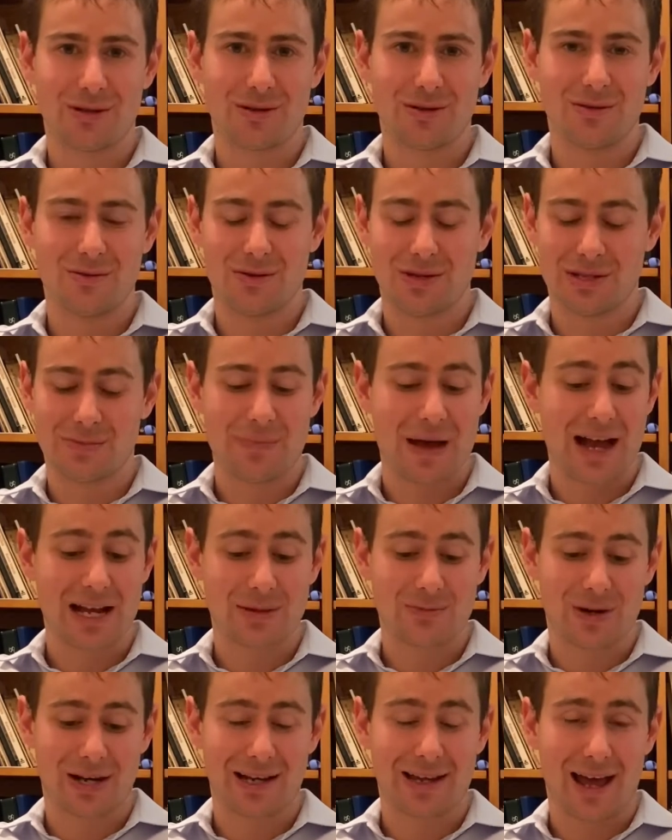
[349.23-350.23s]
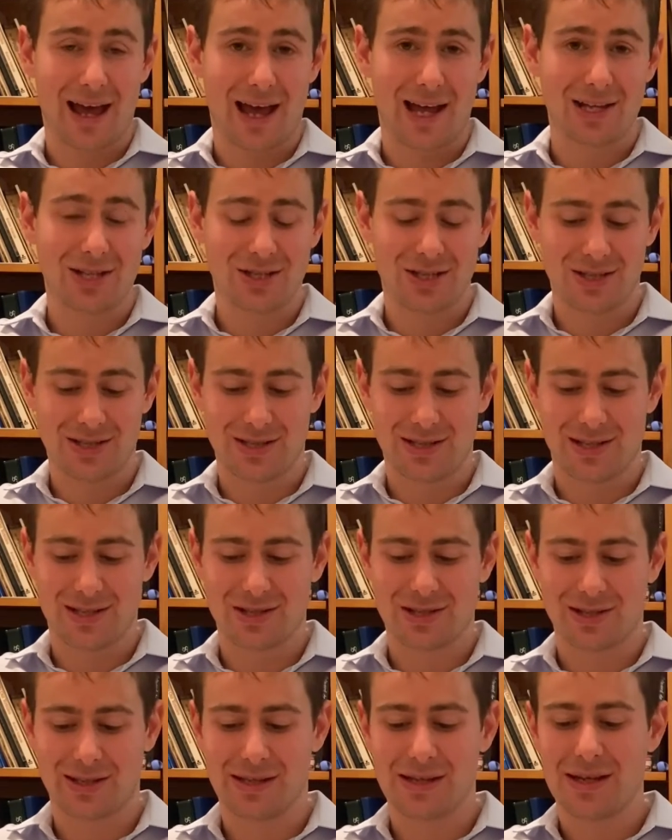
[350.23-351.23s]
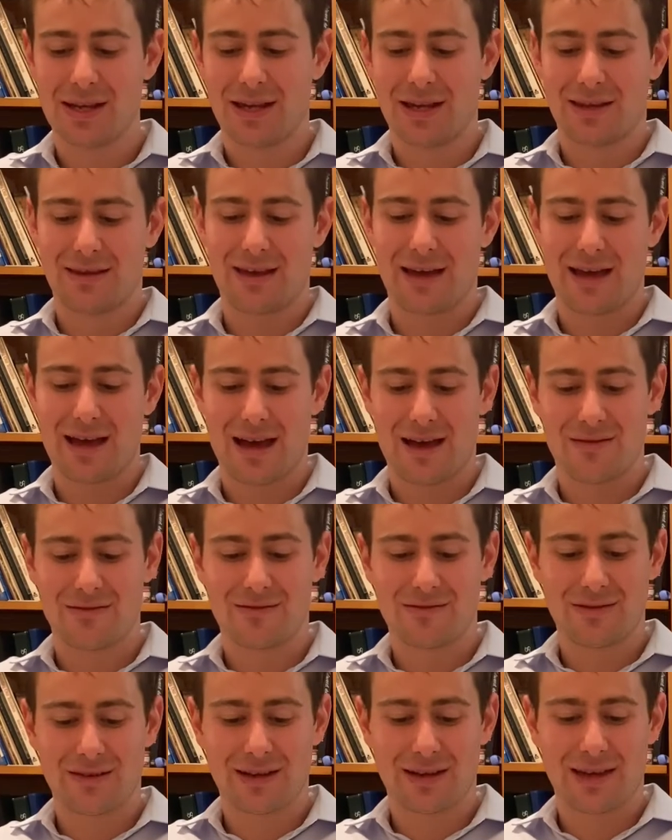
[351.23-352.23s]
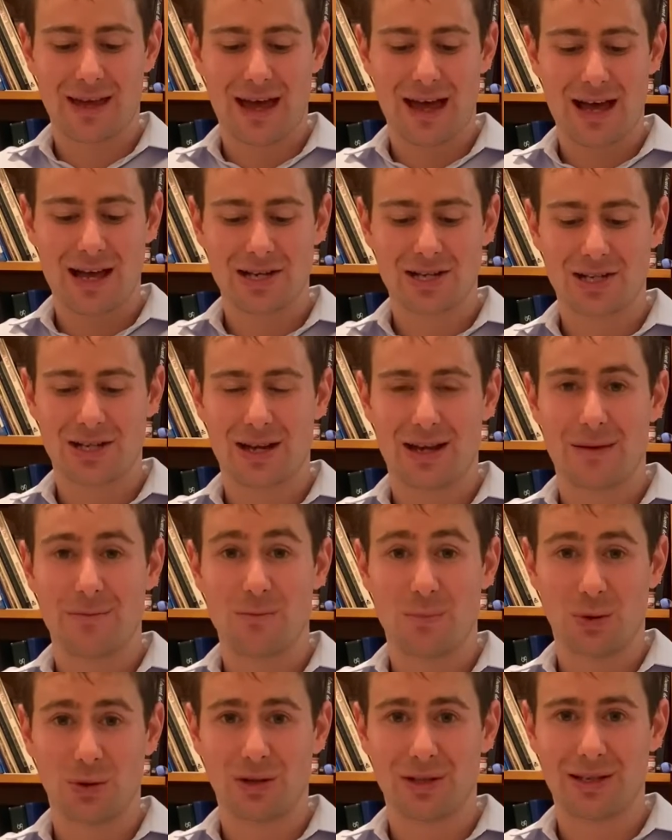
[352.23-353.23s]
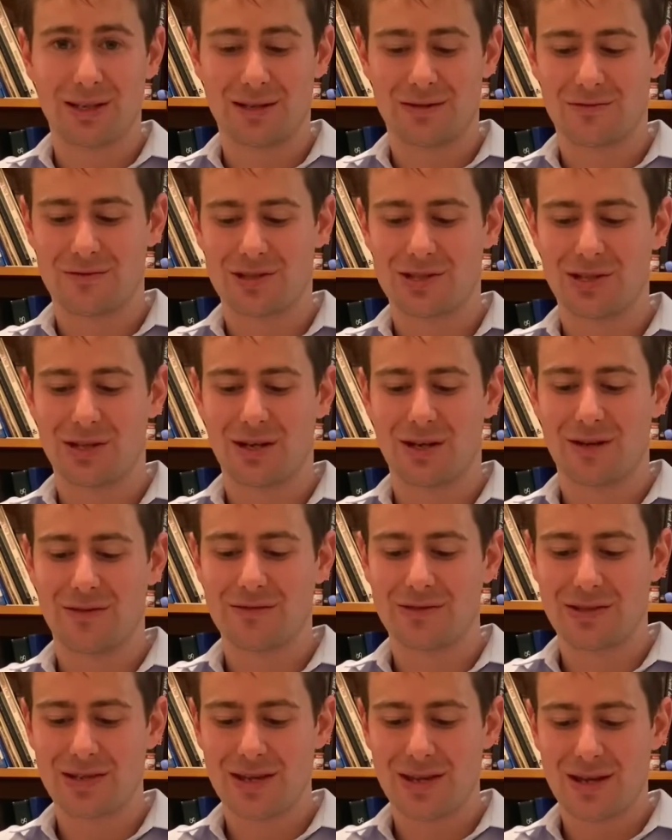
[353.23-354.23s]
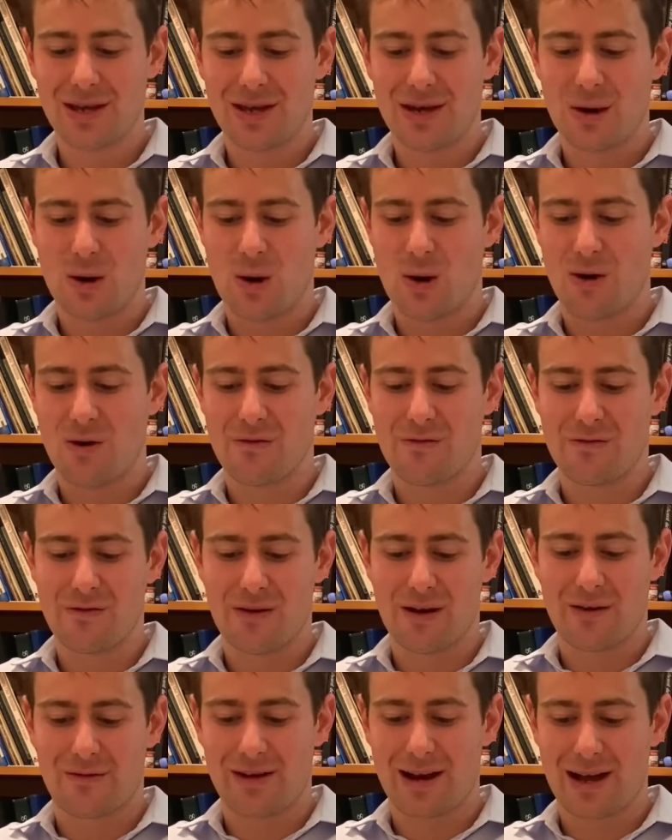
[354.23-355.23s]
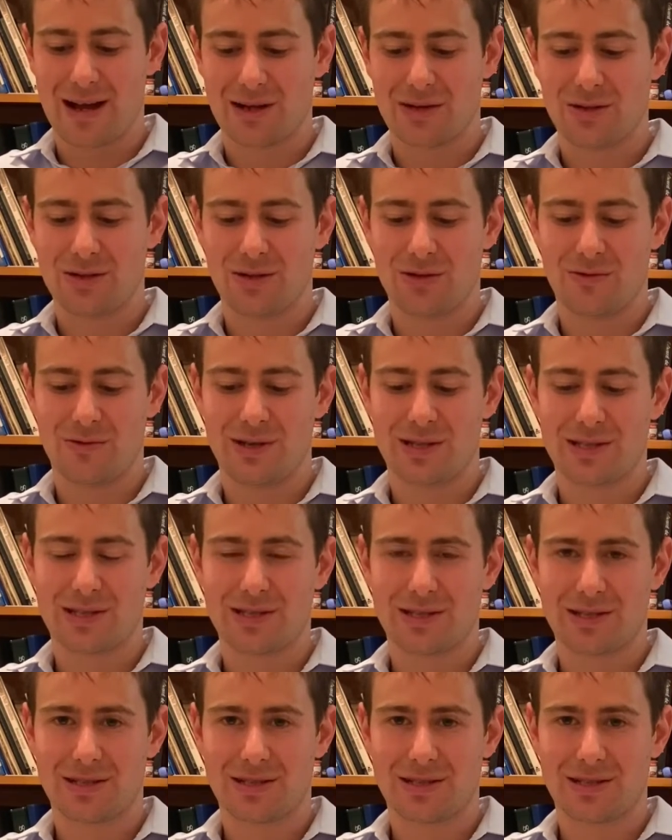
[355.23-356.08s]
is backed by cash, essentially. They have cash and bullion reserves of around US